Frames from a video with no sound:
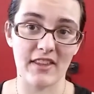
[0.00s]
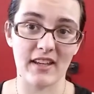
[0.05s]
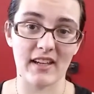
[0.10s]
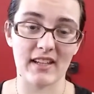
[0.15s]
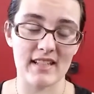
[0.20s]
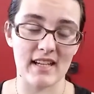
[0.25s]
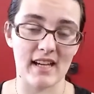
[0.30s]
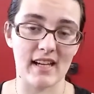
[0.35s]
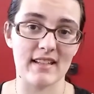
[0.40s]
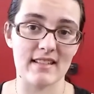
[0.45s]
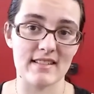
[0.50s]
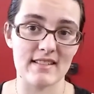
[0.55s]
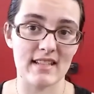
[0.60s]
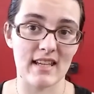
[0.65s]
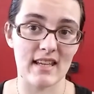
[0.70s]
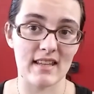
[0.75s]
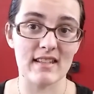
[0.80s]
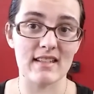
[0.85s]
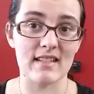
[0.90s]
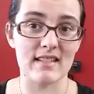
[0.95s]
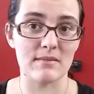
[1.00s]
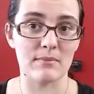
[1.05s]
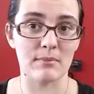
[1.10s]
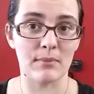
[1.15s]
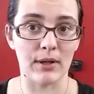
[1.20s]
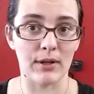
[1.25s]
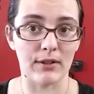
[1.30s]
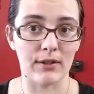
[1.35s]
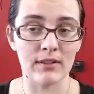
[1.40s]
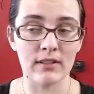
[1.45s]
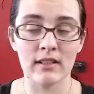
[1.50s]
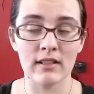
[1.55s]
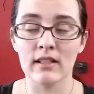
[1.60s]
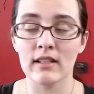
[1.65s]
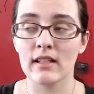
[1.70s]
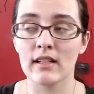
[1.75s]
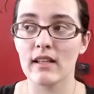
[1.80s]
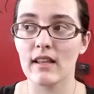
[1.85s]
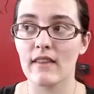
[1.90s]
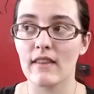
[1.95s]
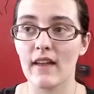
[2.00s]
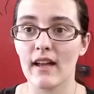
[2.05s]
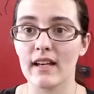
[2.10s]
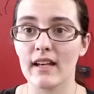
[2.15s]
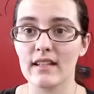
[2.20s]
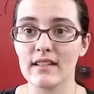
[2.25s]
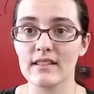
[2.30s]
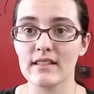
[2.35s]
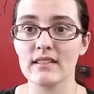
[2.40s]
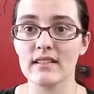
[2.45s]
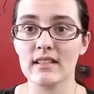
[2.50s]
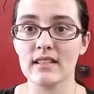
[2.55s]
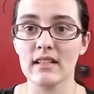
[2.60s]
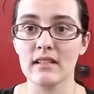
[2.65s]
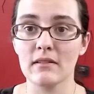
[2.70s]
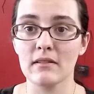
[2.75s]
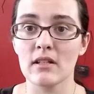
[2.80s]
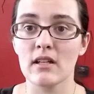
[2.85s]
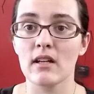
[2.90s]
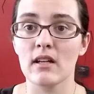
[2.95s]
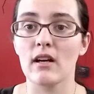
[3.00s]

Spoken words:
thick Italian skin that doesn't burn that easily.